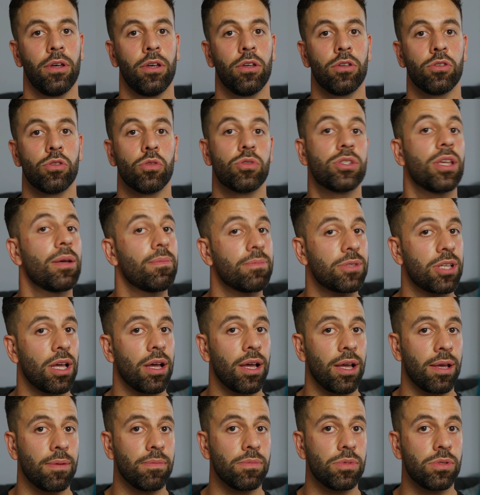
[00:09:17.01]
So
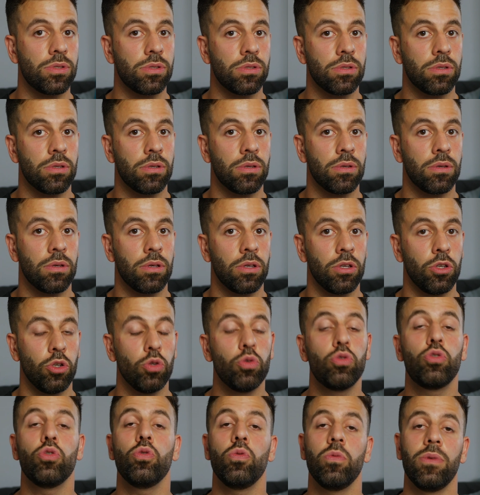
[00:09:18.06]
sometimes you
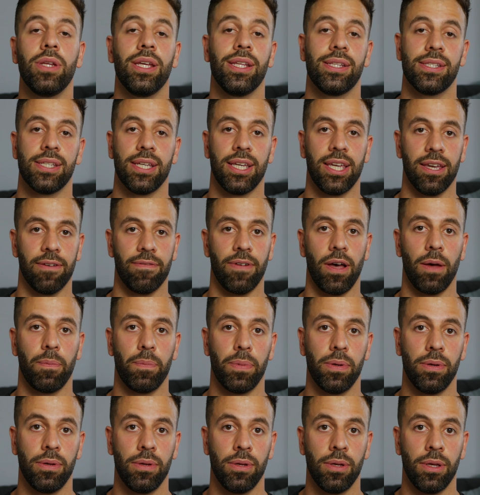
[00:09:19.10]
do need to give up
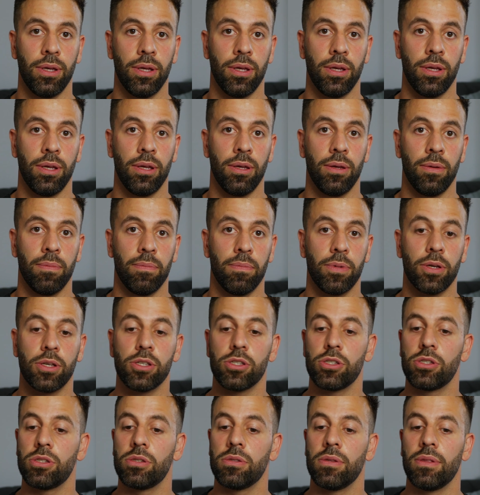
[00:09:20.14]

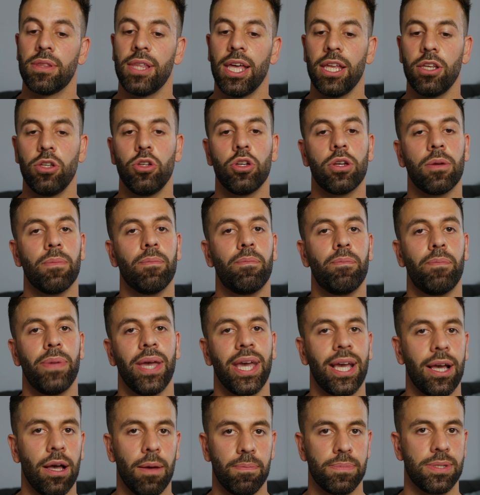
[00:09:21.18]
because then you can
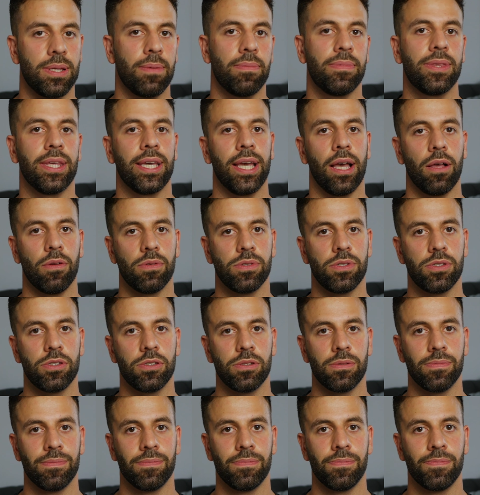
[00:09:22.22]
pick up something else.
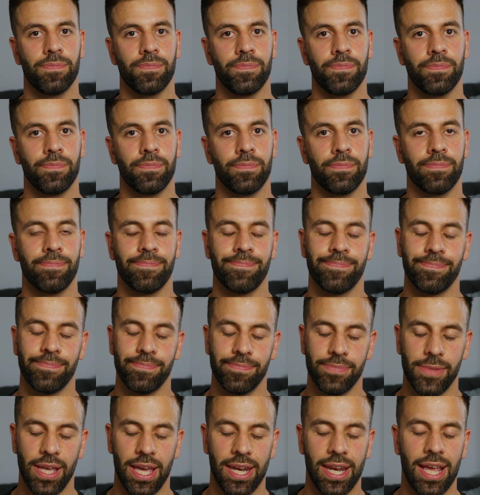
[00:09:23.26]

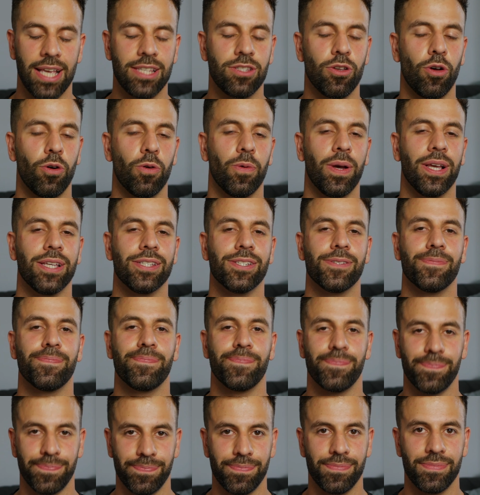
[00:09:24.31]
And as always,
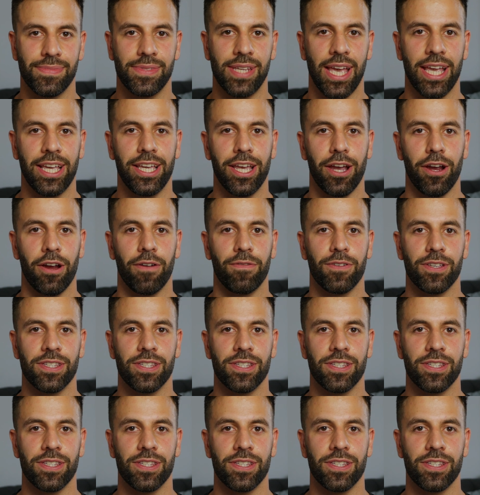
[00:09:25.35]
take care of